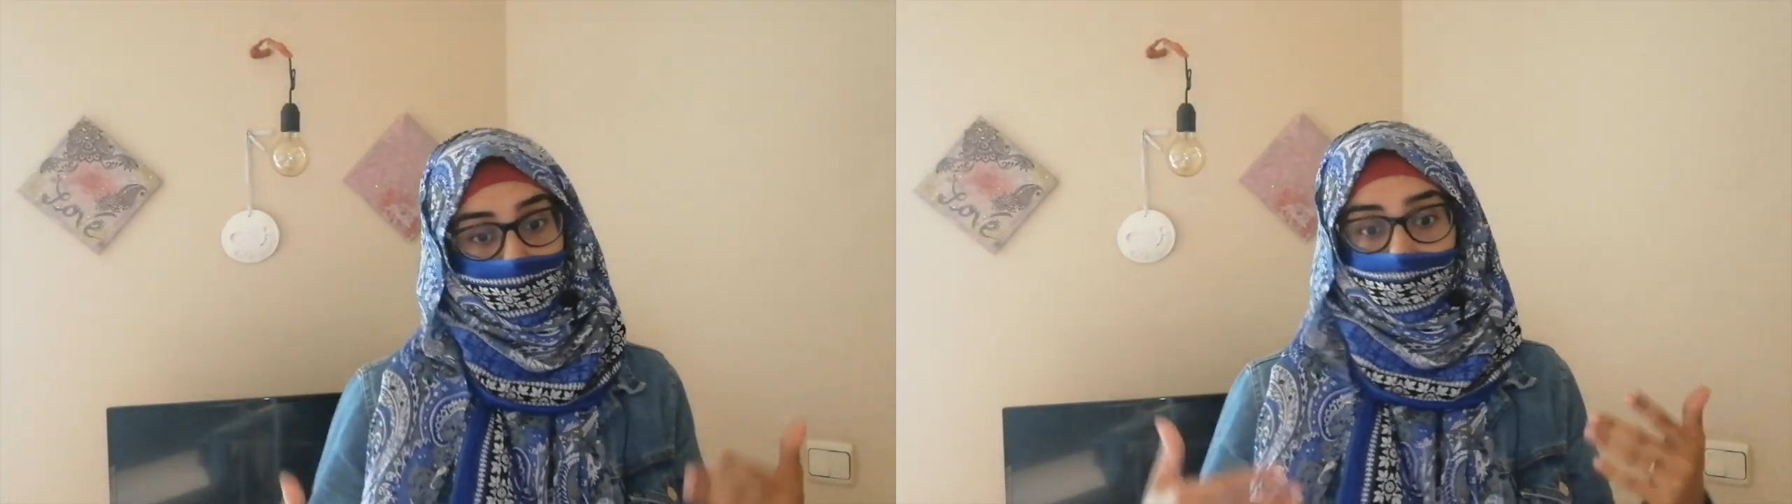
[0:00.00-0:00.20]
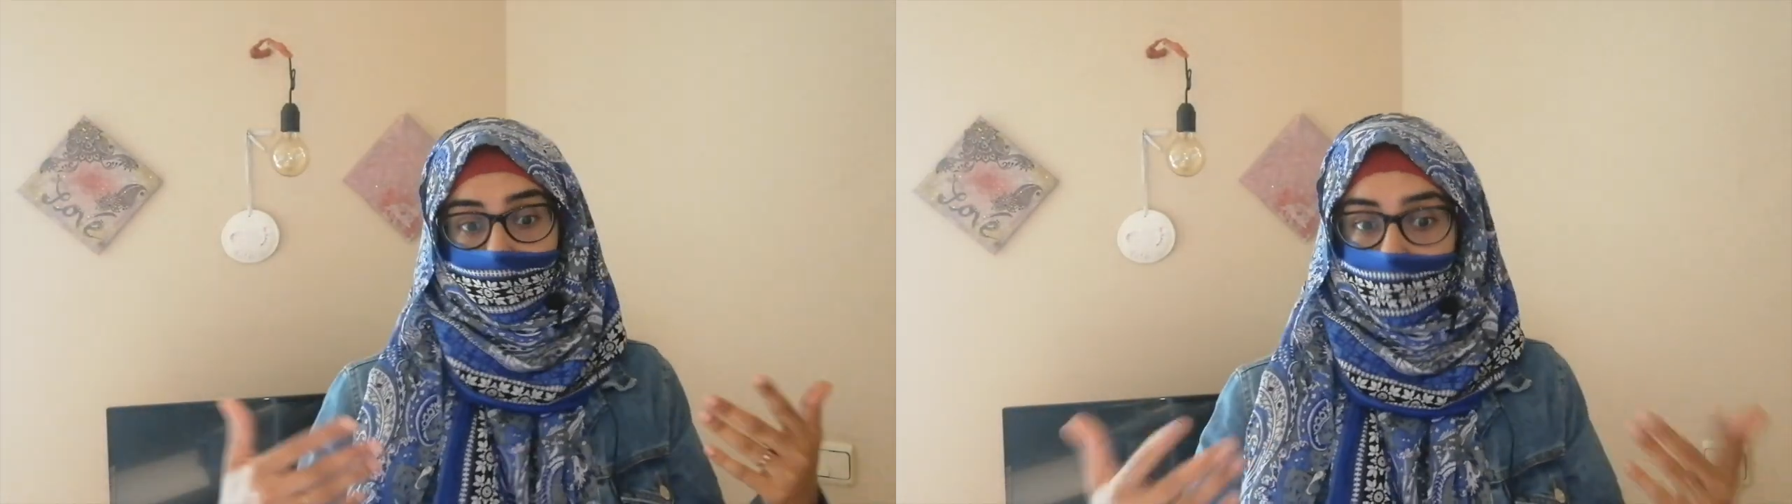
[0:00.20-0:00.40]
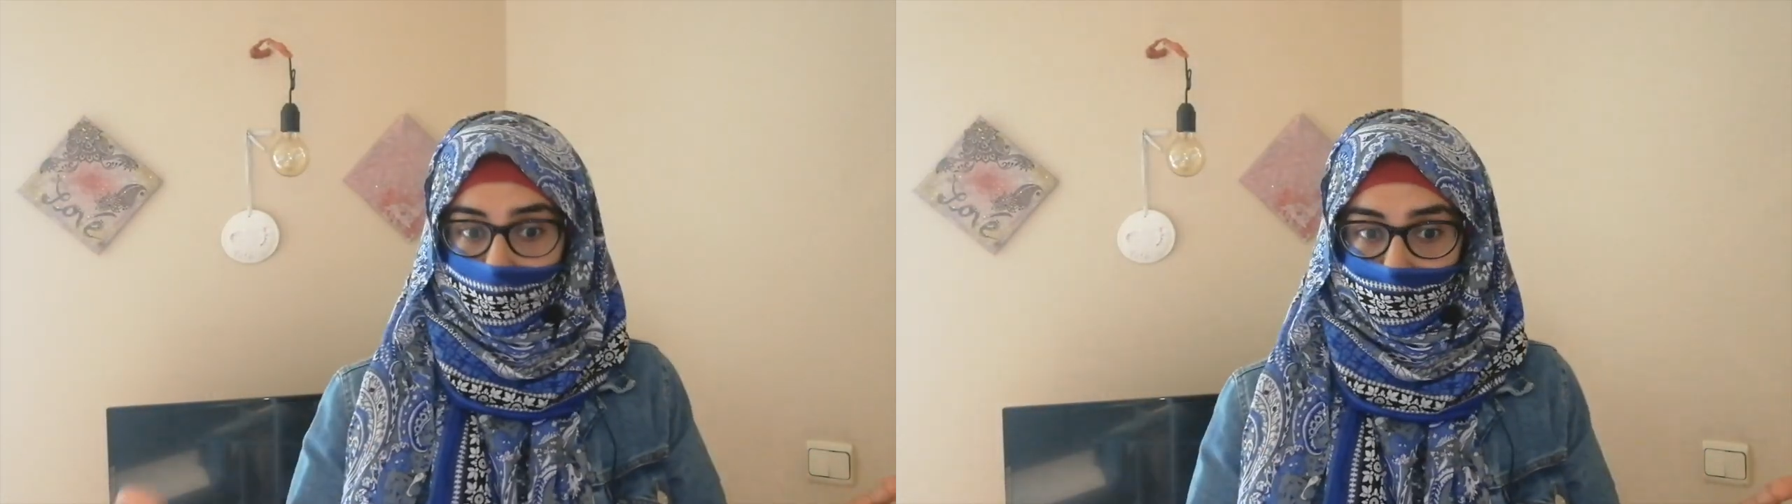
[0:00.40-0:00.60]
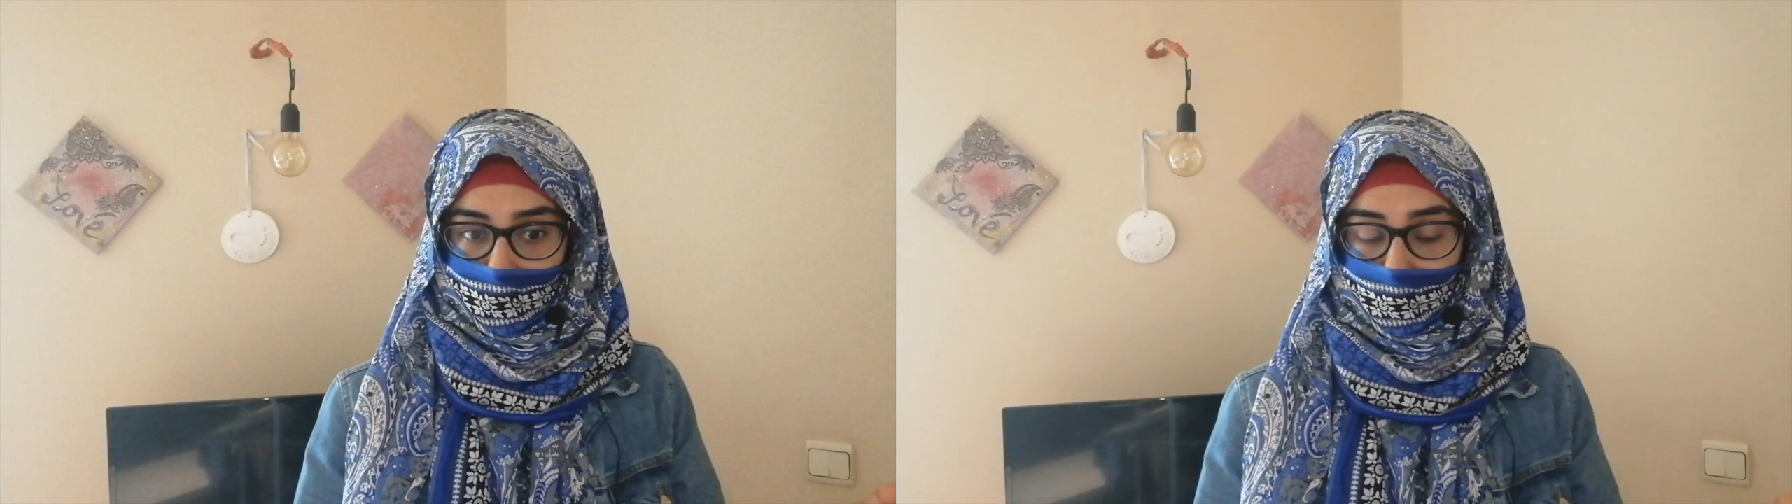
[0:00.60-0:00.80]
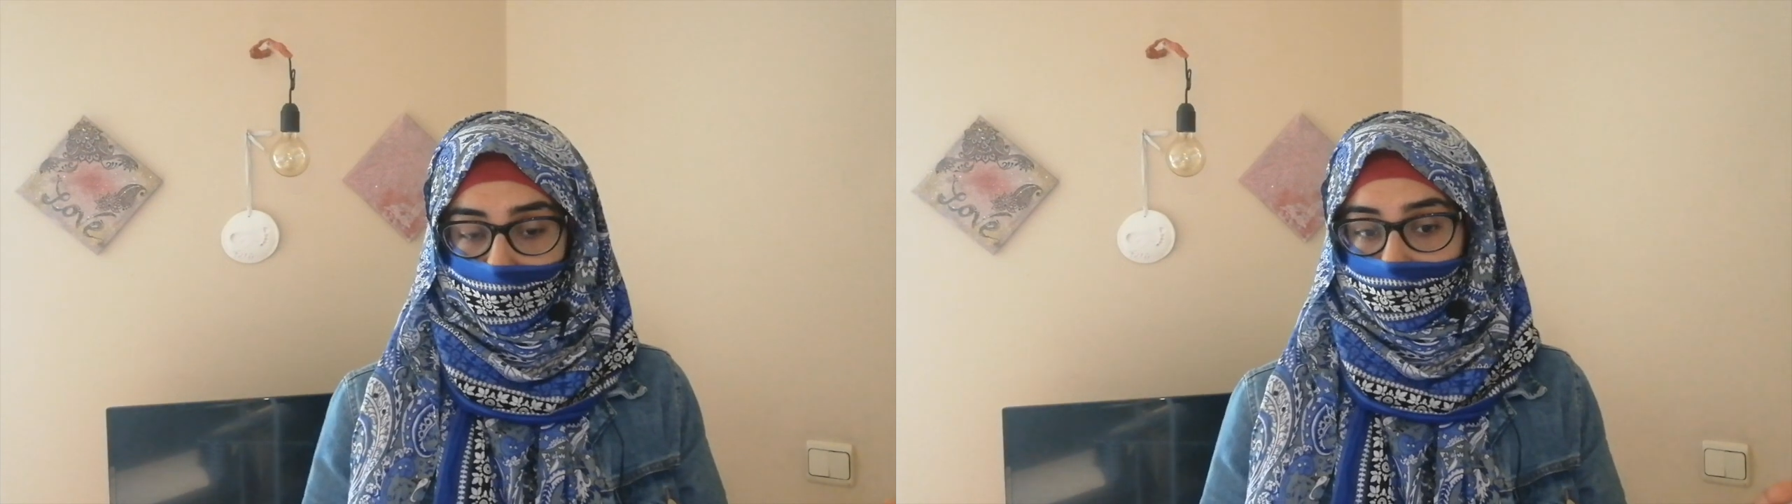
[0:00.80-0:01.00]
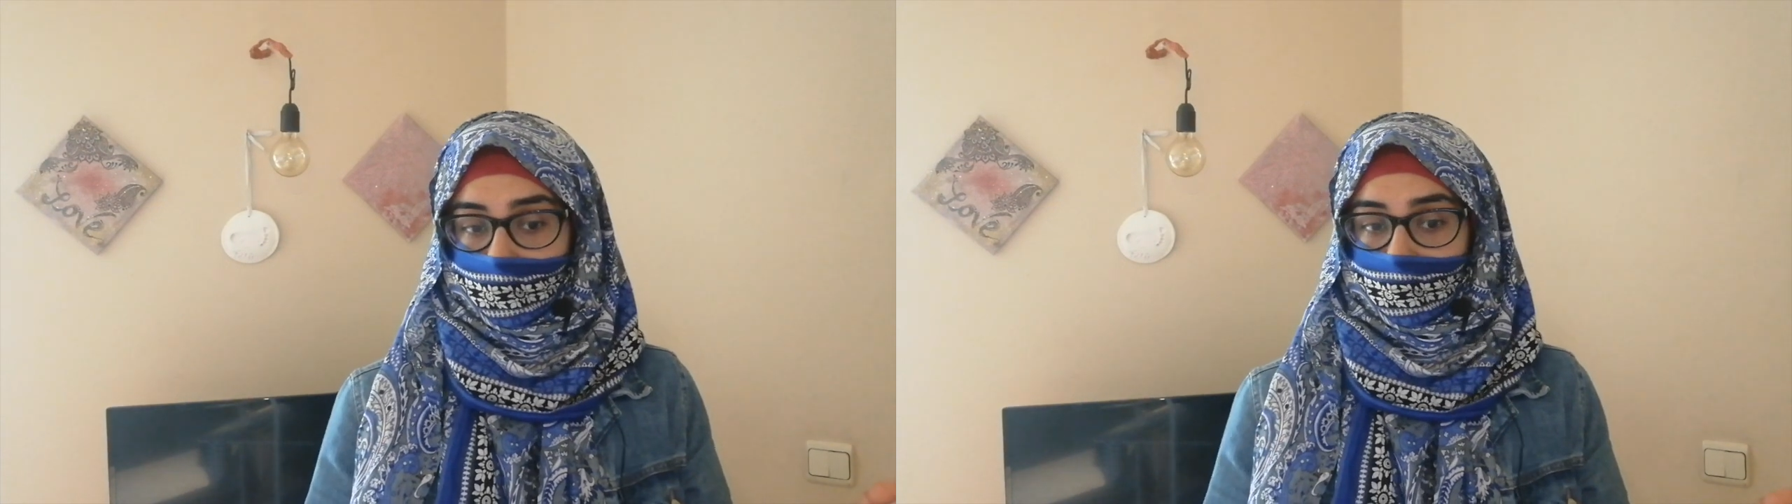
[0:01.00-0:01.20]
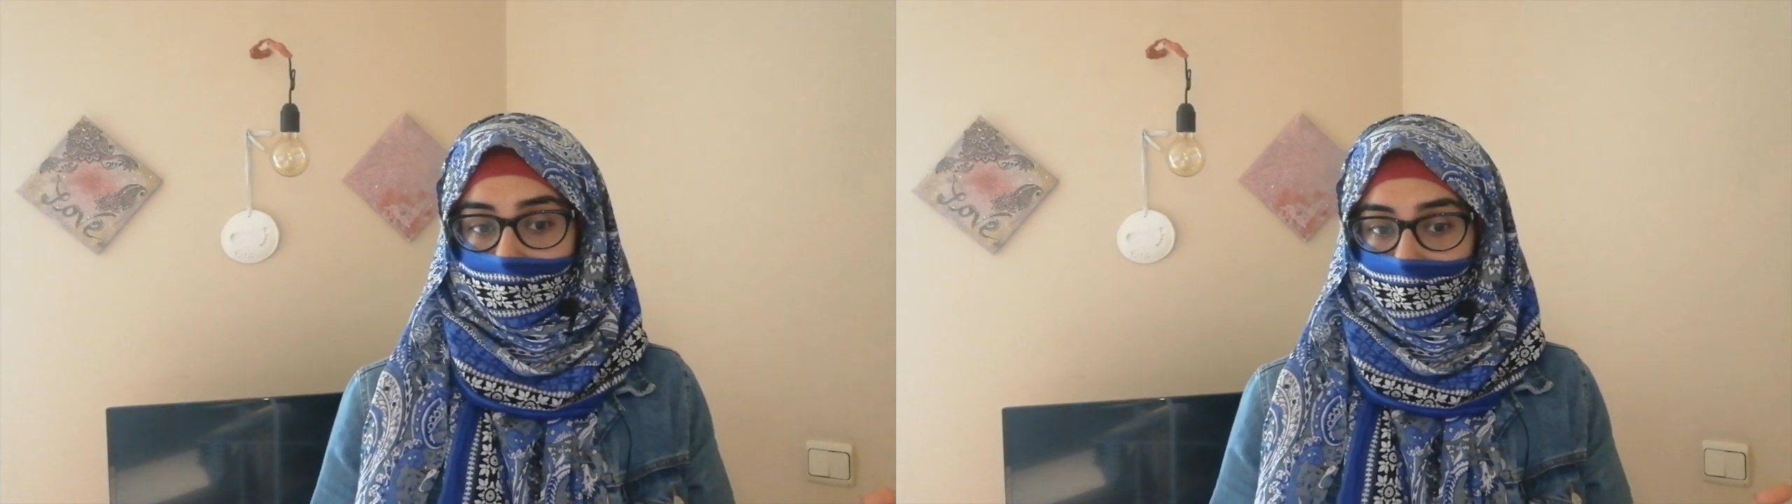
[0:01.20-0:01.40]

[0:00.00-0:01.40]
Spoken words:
yourself, because